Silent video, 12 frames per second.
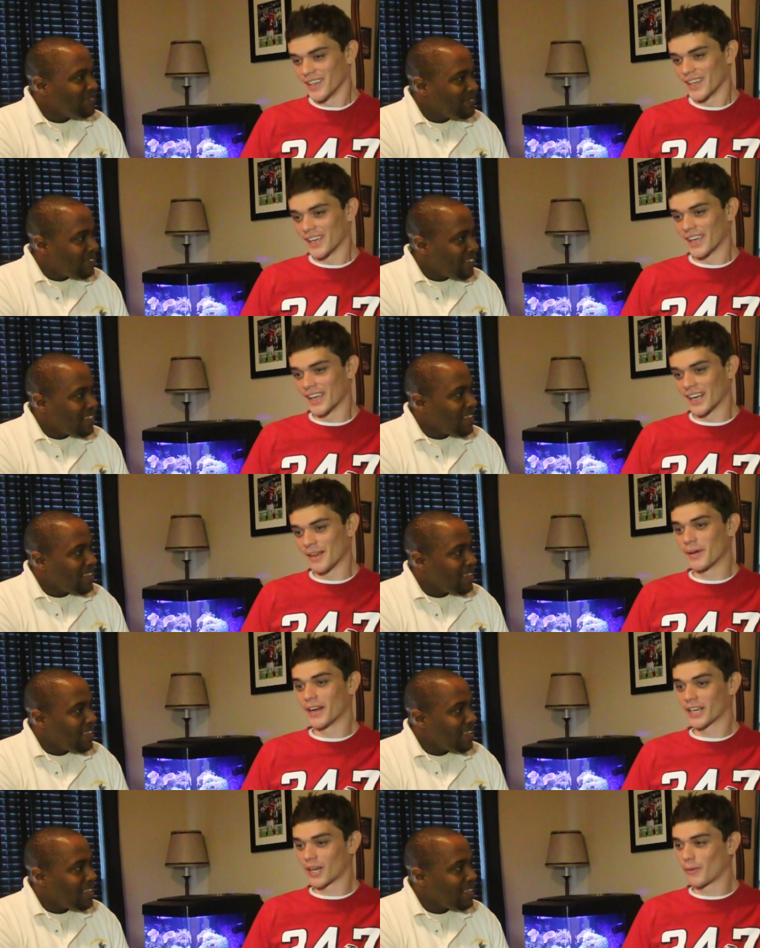Speaker 1: And I
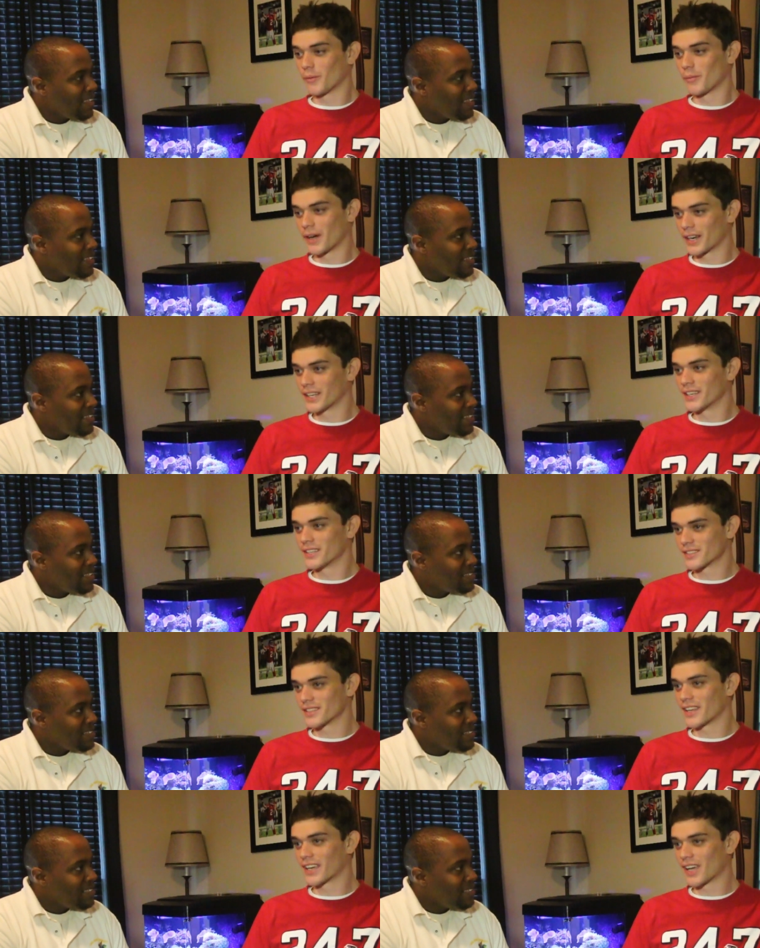met a couple
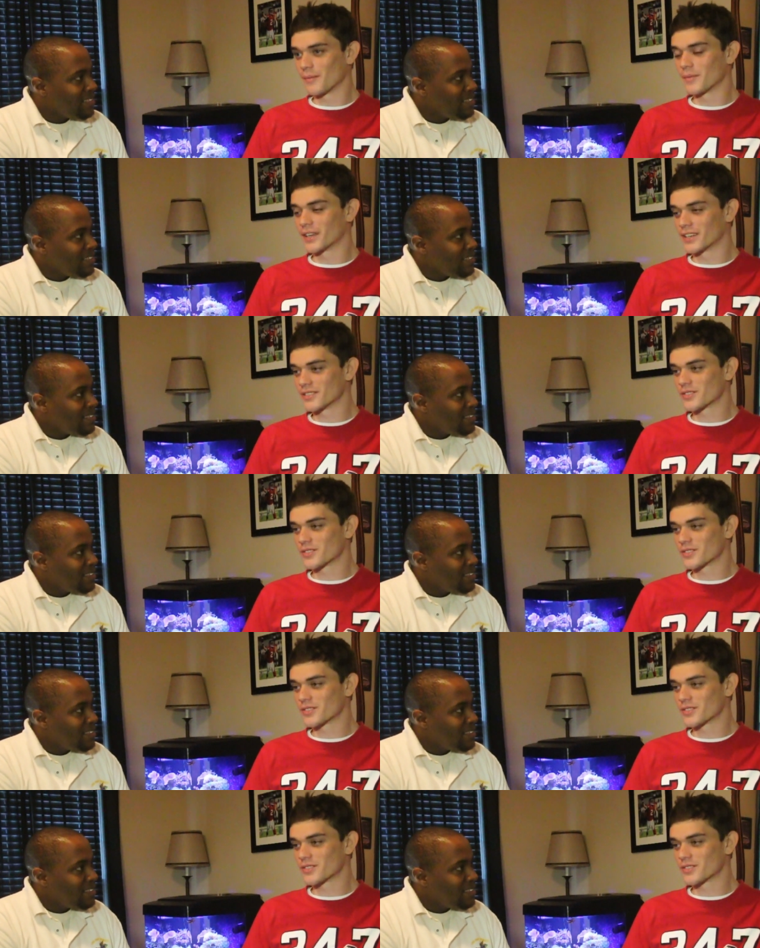buddies, and they got me into